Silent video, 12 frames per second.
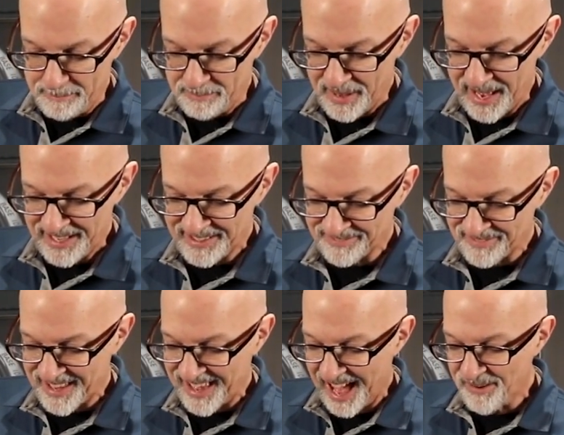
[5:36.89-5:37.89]
But
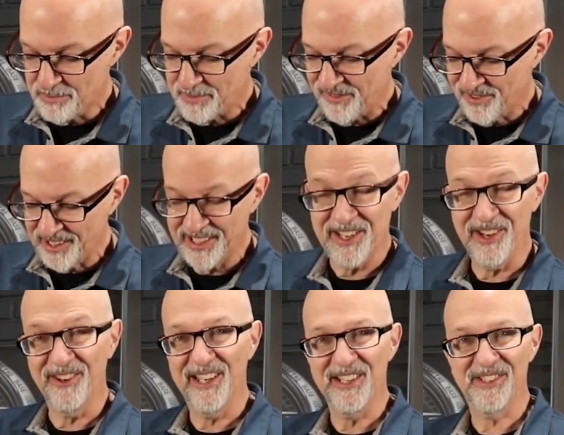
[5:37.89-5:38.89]
I would be really
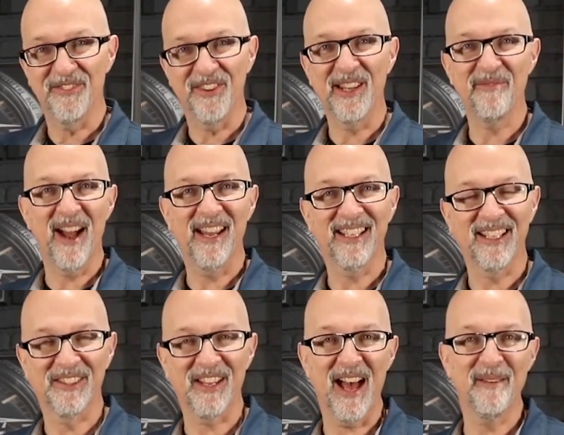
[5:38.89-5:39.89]
curious if anybody
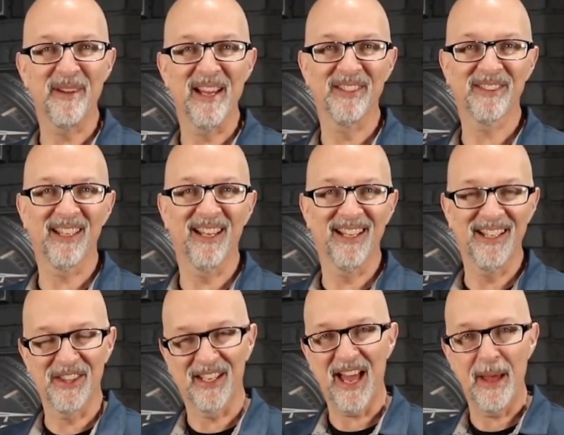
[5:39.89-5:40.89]
can comment
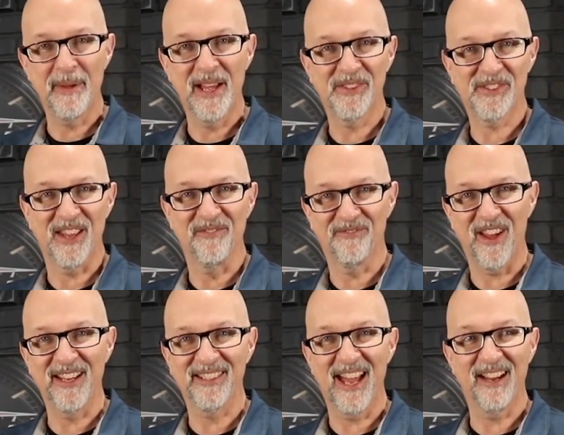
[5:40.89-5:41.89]
in the comments and
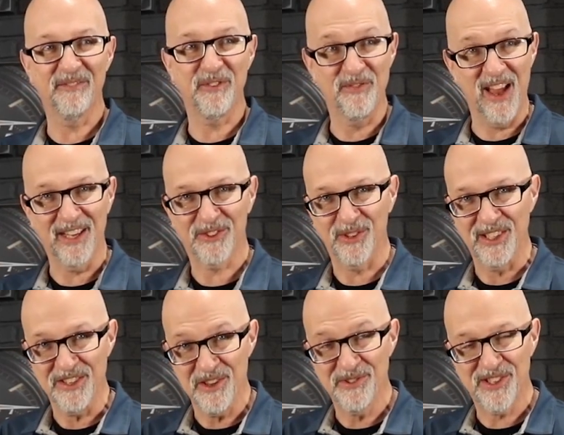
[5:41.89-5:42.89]
find out if you've
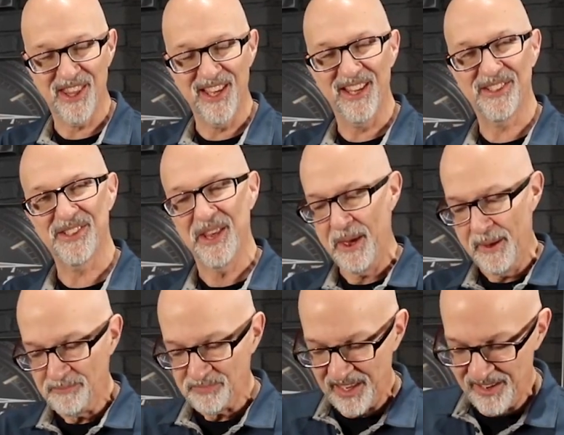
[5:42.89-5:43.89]
actually used this,
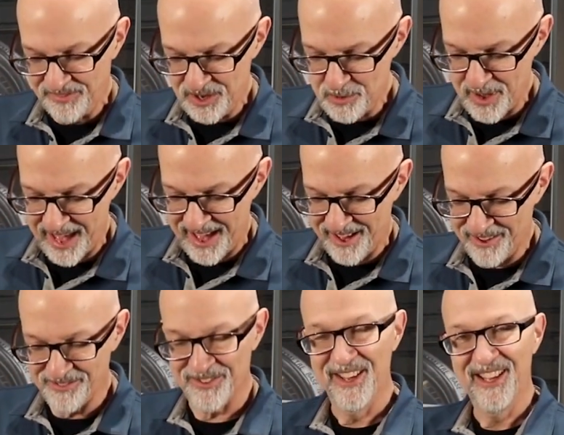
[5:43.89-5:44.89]
if you
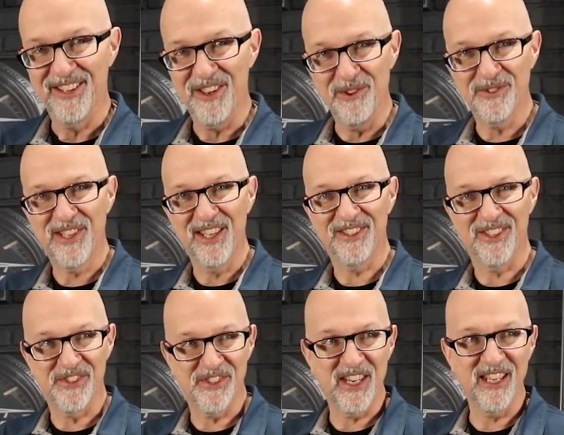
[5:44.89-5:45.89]
have used it
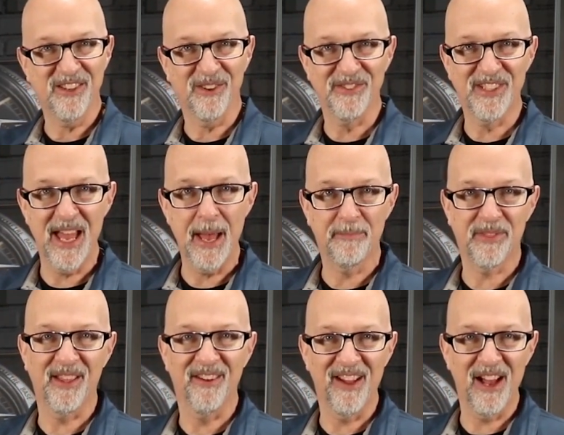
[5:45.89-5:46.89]
to see your
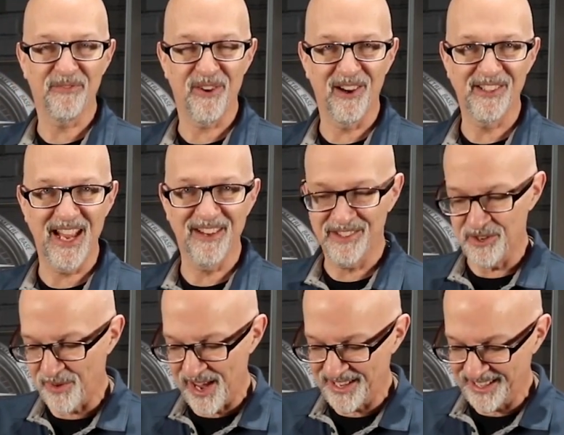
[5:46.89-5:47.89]
depth of how far down
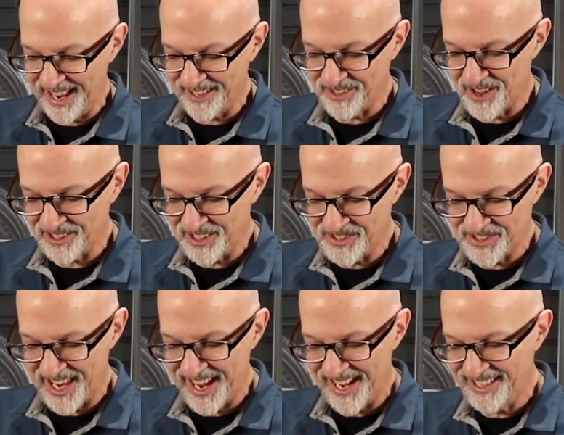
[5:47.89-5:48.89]
you went and how long you
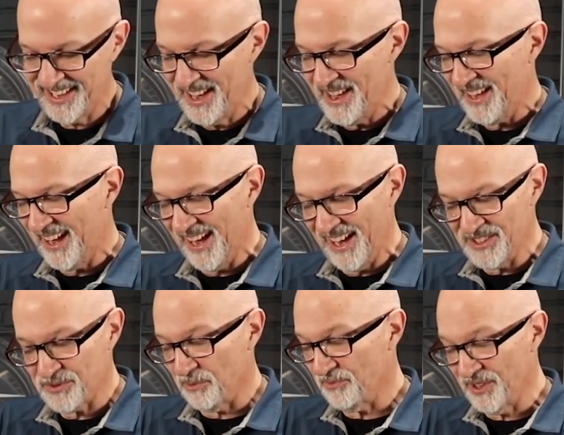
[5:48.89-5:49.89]
stayed.
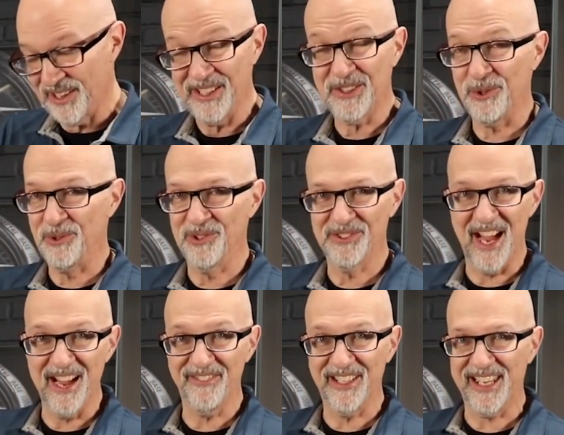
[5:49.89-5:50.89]
It's a really cool
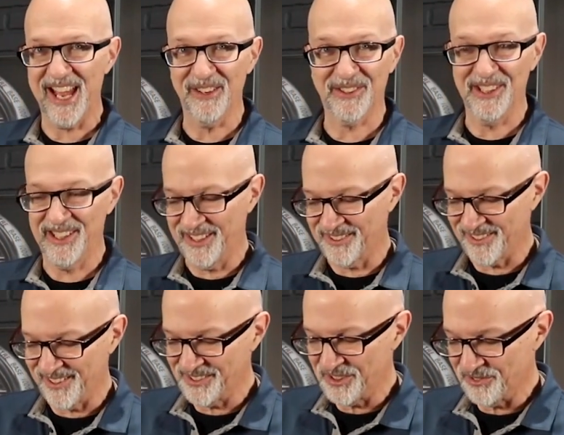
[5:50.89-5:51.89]
diving
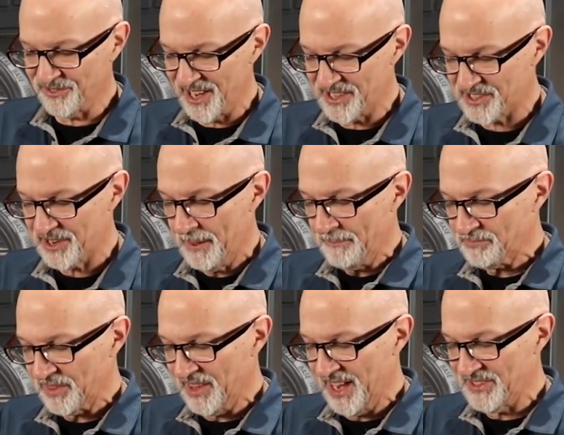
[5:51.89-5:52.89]
calculator on your wrist
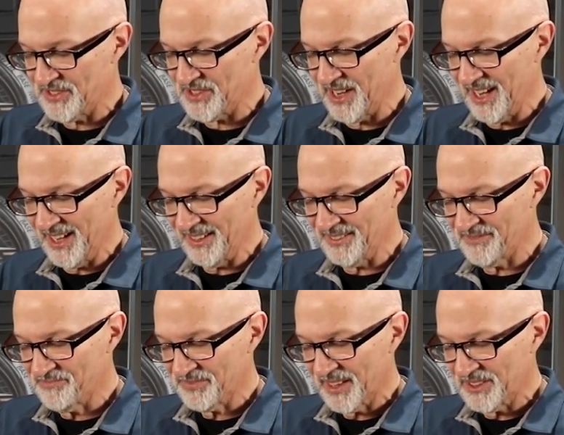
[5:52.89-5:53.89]
that's,
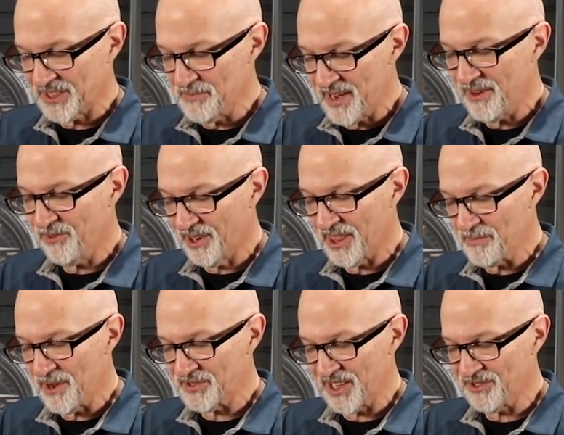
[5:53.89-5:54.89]
to me, one of the
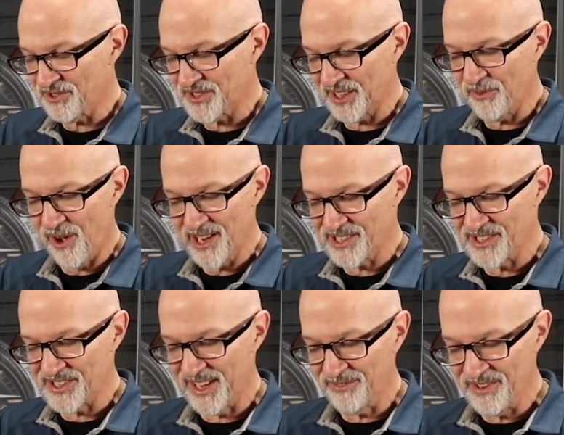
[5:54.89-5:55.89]
most interesting
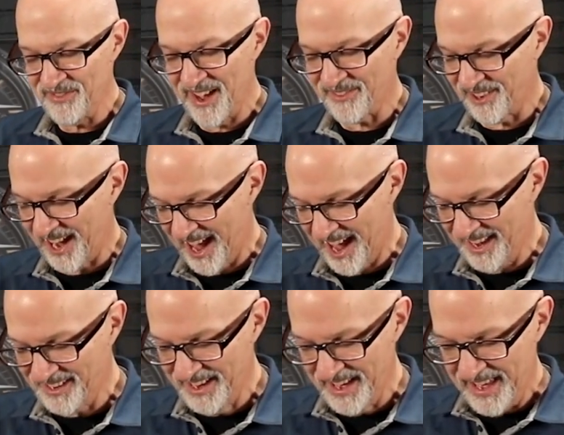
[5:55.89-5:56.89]
watches that we've ever
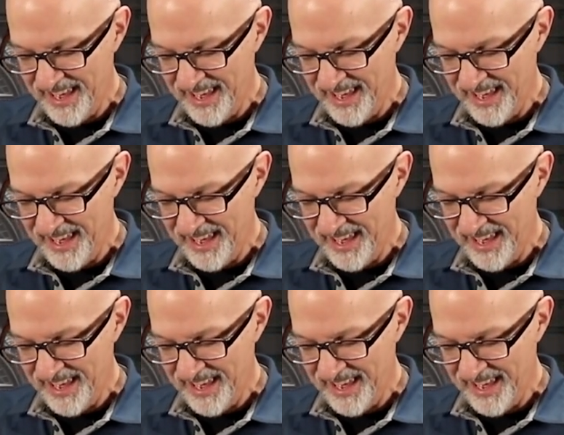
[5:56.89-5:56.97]
had.